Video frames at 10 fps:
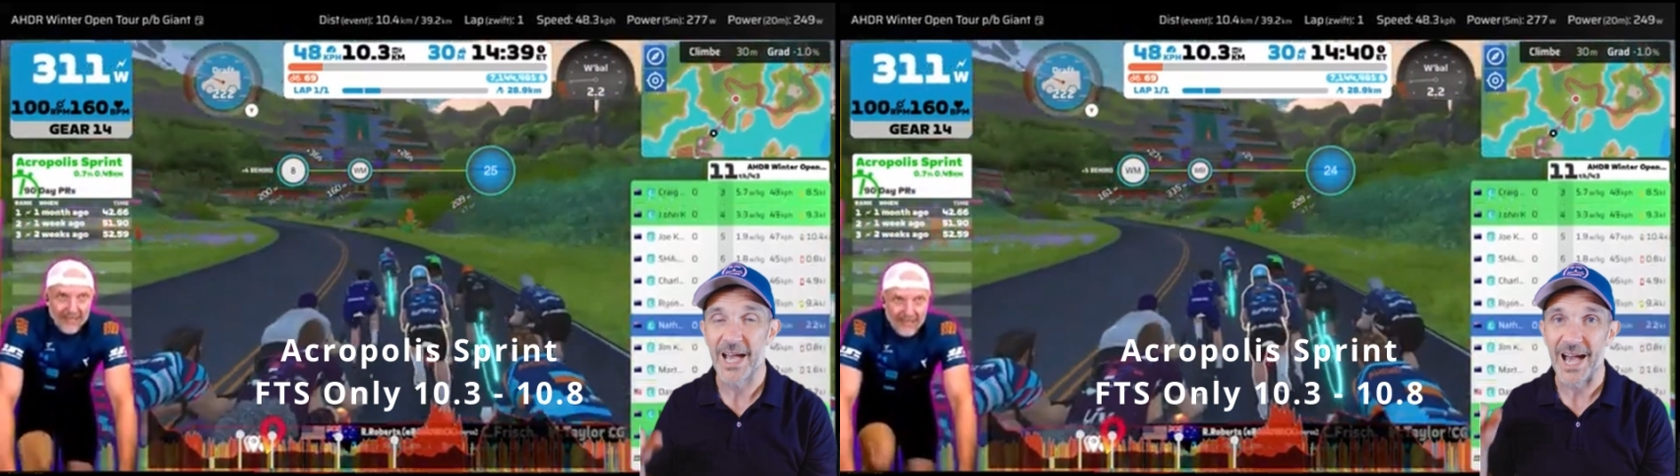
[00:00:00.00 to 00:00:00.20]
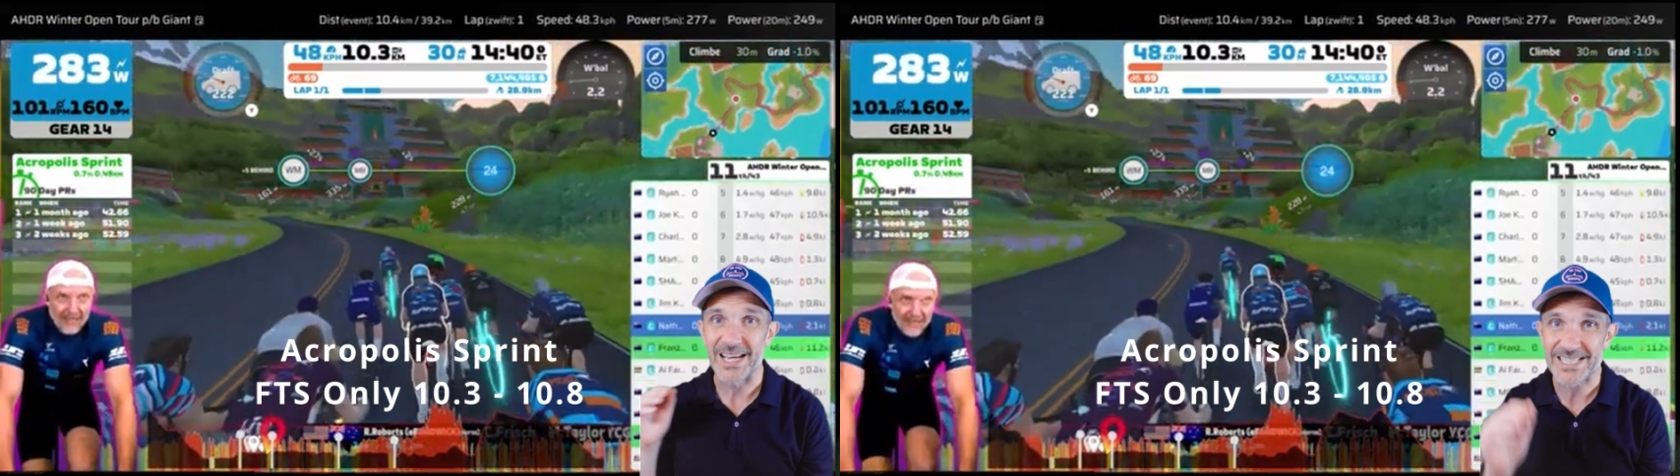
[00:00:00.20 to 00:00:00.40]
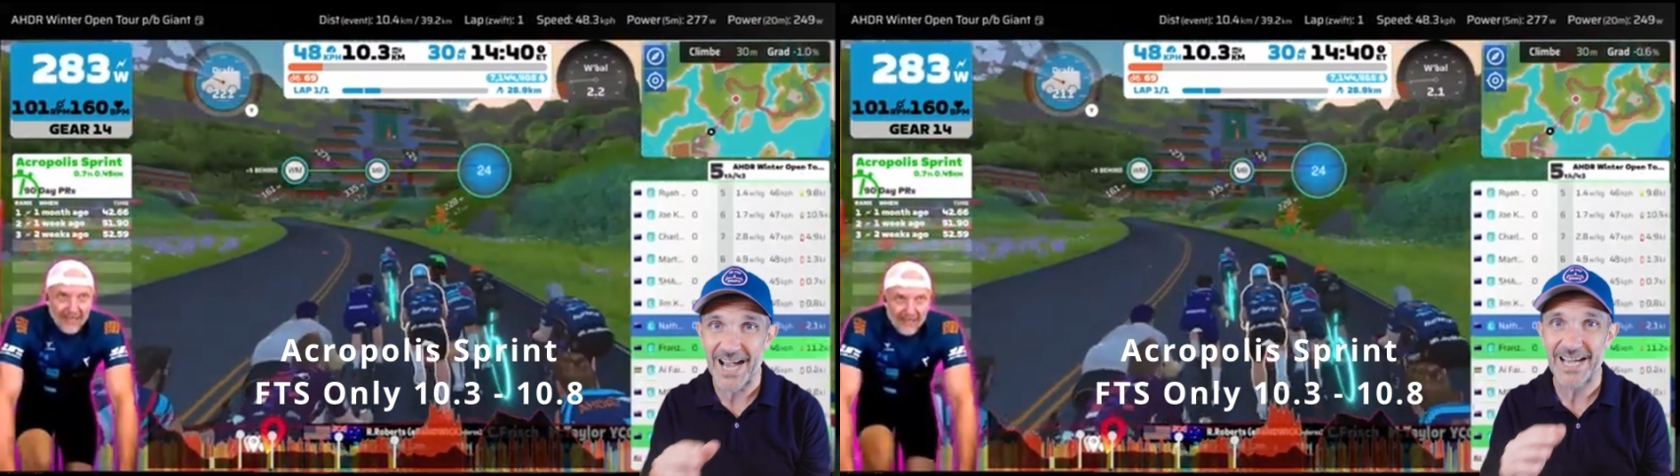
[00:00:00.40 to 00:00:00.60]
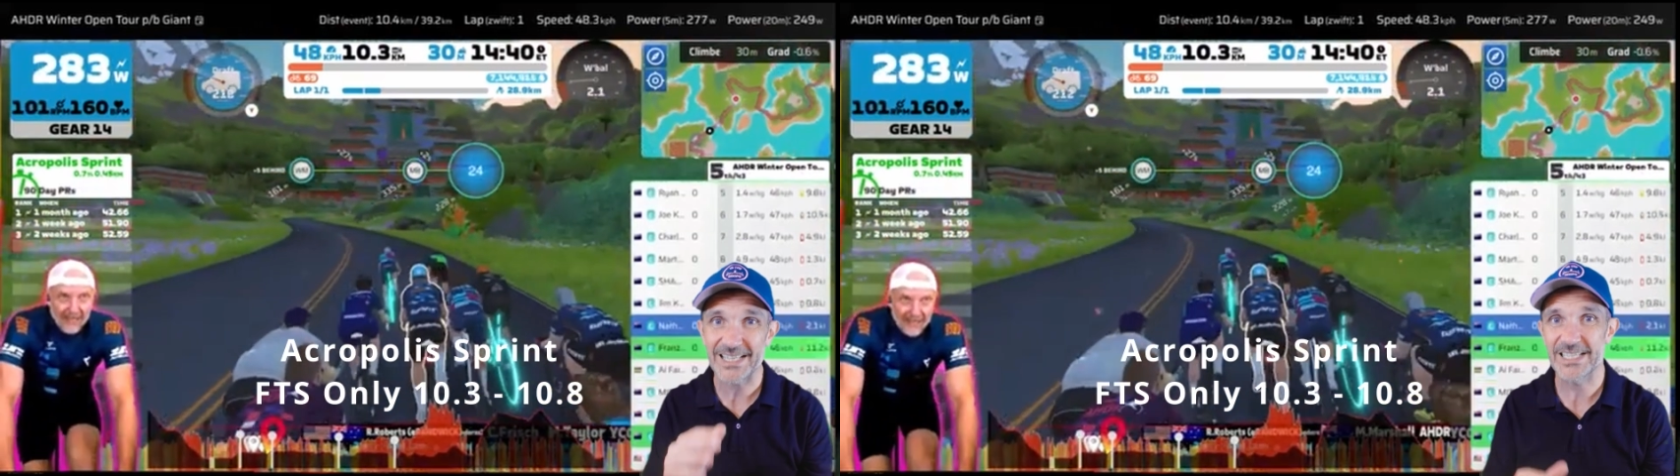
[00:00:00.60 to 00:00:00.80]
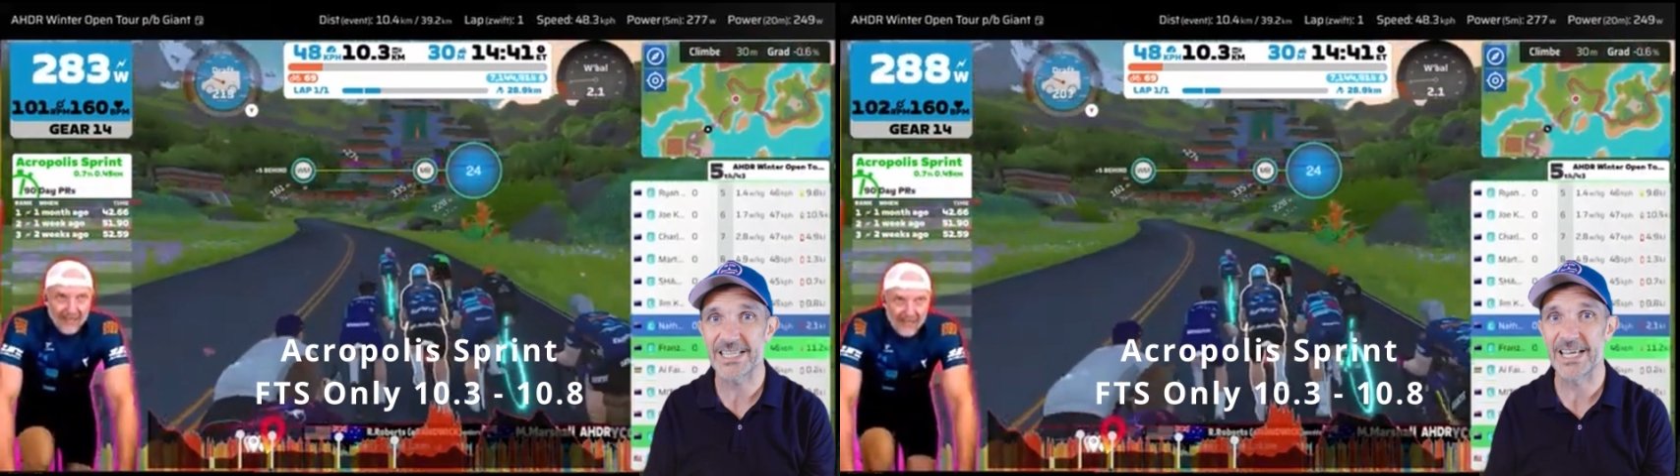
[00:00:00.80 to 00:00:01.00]
attack
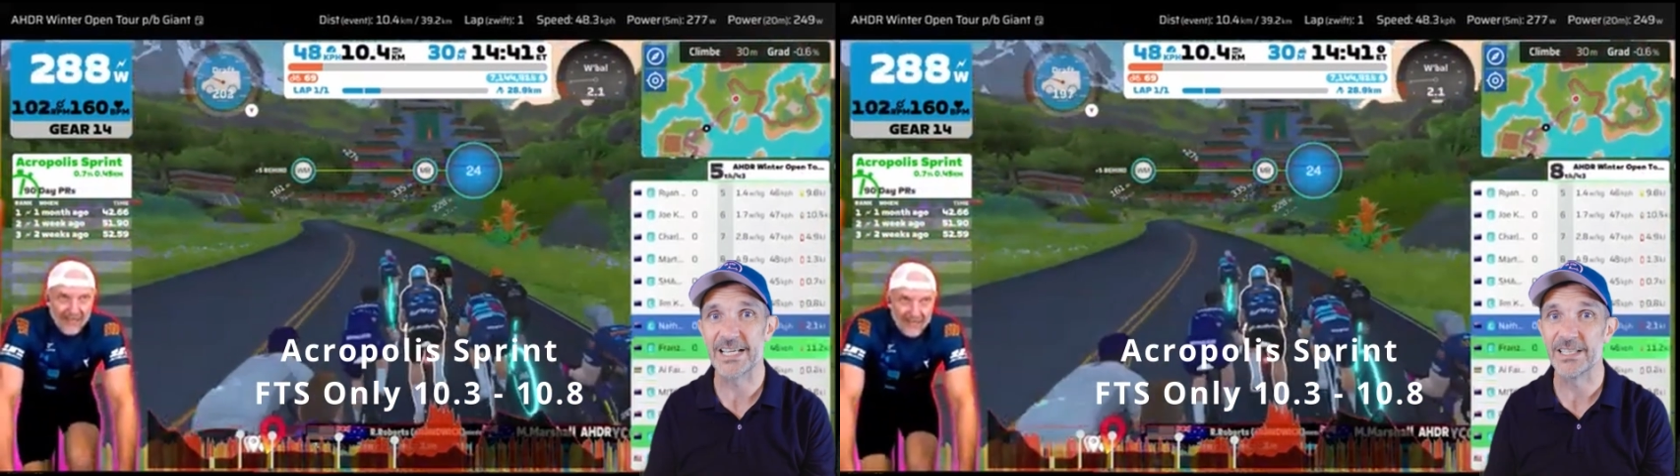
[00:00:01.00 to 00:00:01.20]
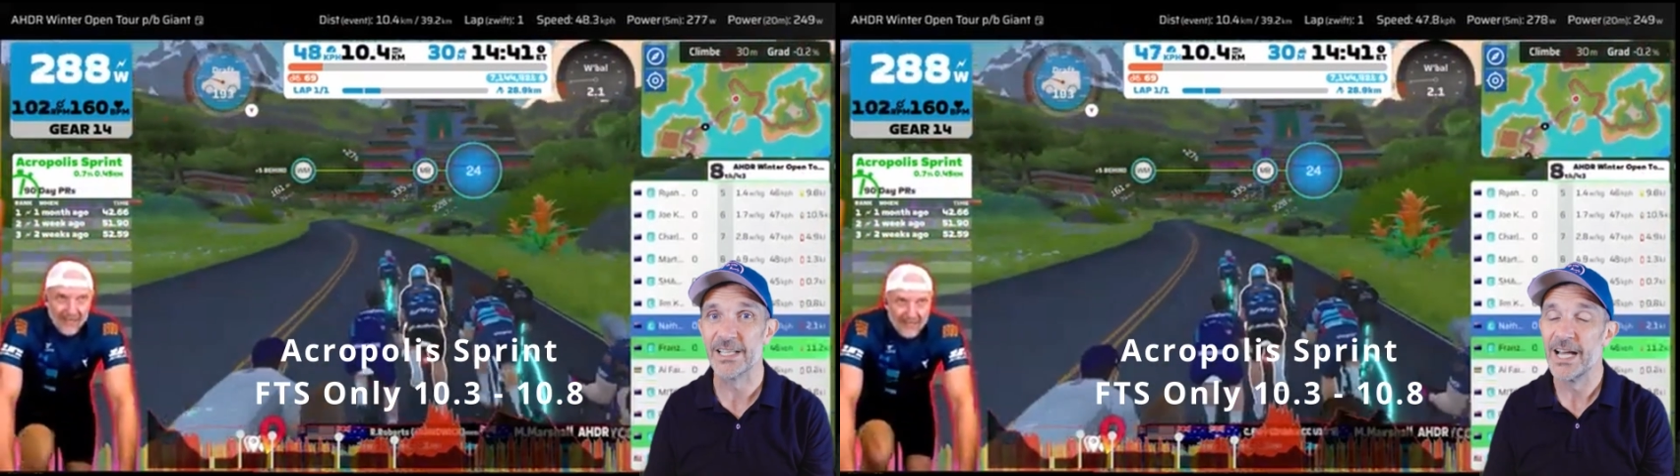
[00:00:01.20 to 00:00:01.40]
this hill,